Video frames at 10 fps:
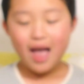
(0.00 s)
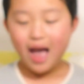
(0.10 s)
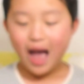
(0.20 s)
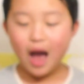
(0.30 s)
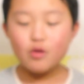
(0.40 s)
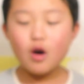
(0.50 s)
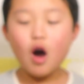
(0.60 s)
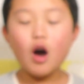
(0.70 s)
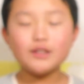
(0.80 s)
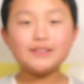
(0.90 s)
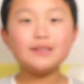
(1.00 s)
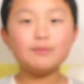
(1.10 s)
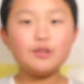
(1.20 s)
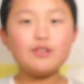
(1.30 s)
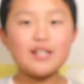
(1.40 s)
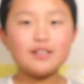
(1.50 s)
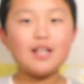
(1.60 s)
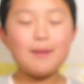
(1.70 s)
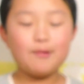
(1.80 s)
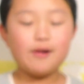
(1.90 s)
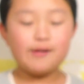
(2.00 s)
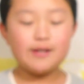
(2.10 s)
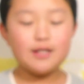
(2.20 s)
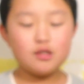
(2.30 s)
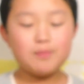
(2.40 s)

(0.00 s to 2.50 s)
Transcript: How awesome do you think the librarian is?